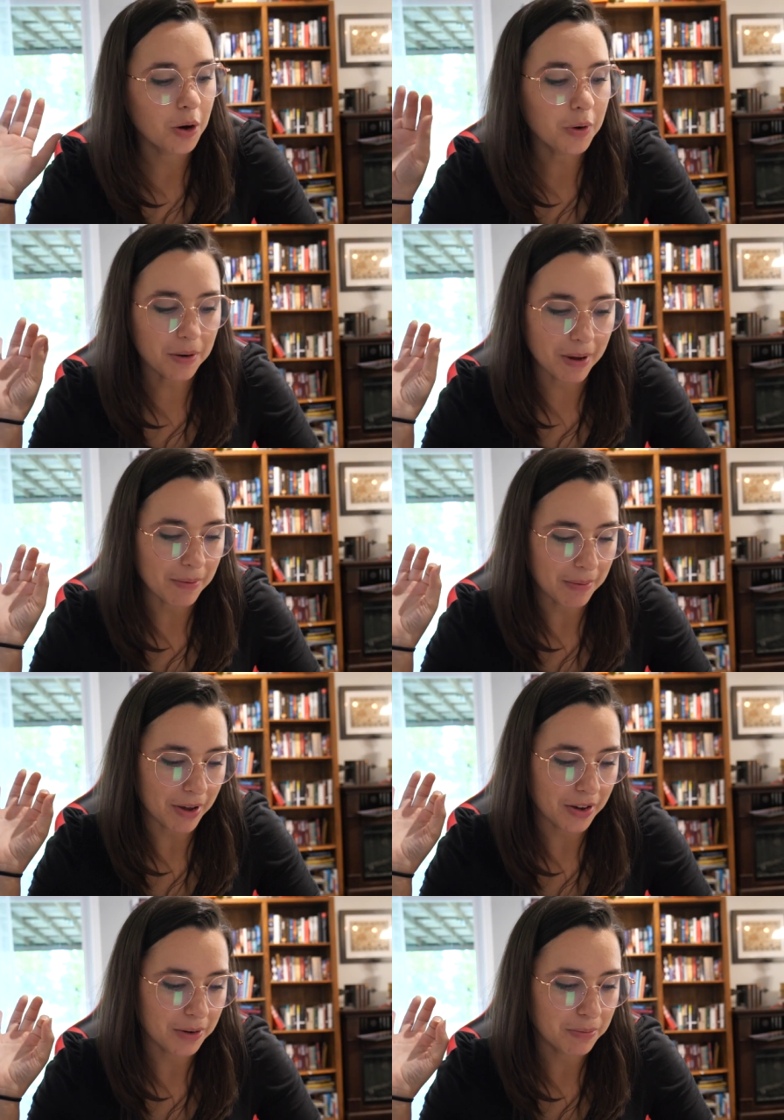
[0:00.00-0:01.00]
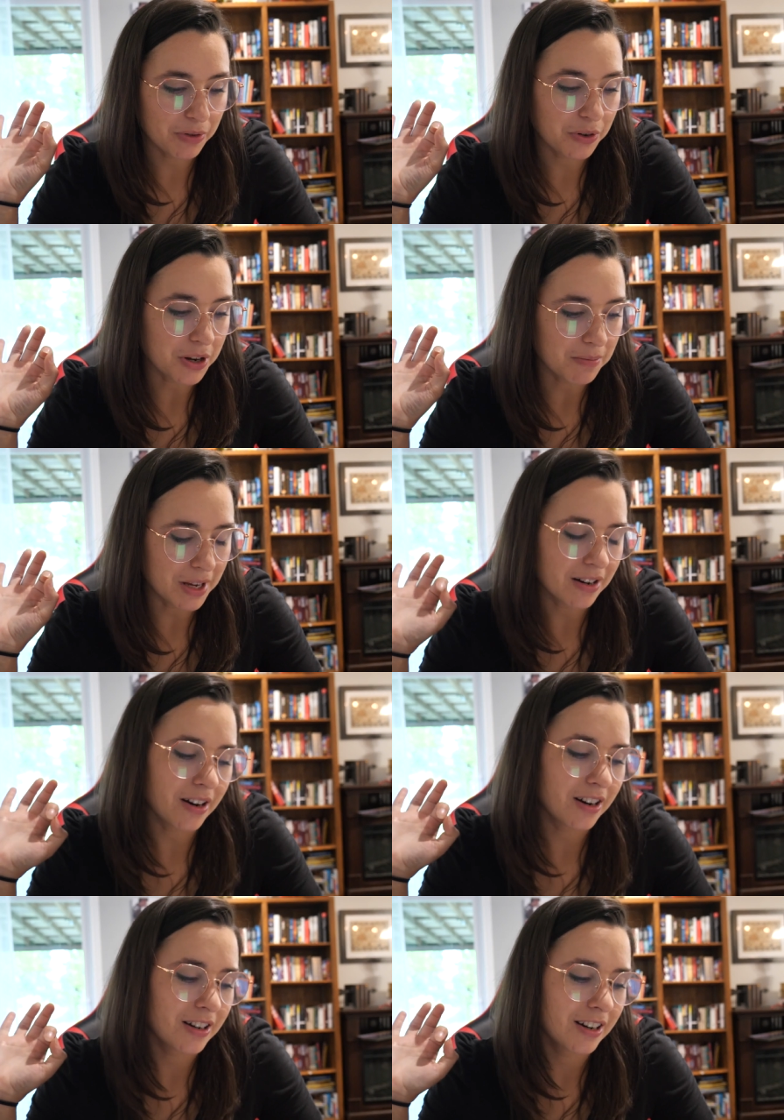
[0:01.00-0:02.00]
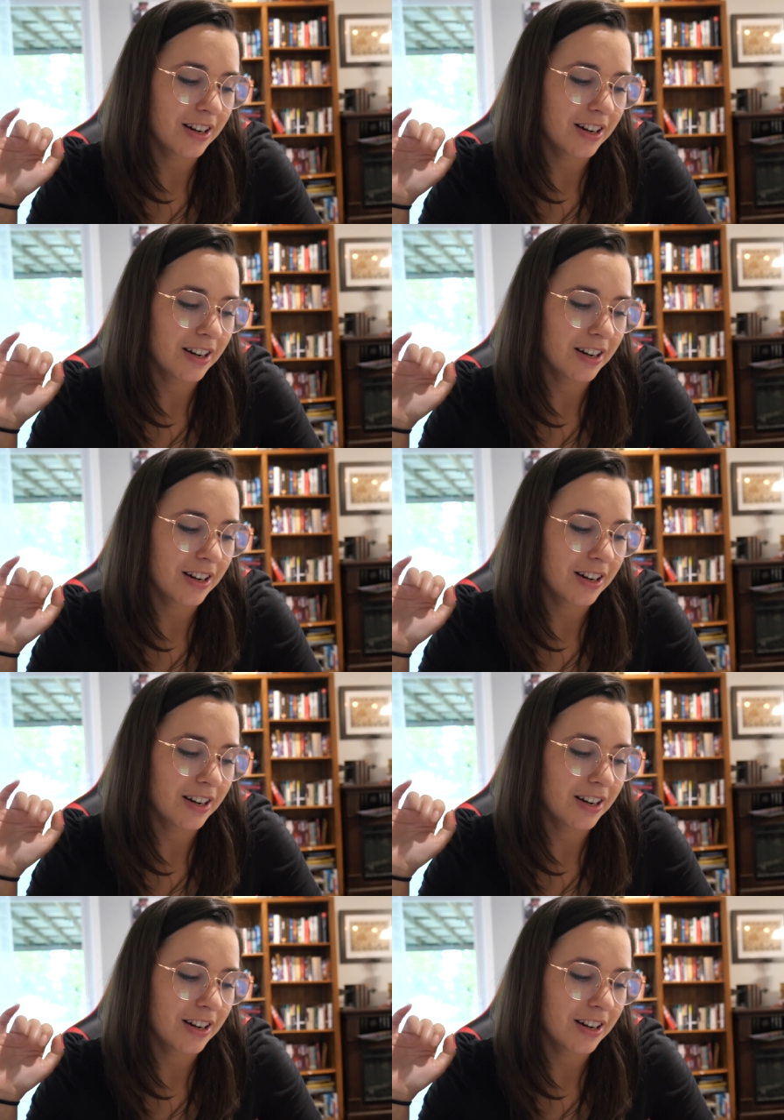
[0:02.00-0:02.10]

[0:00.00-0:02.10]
A word about my mother before you meet her.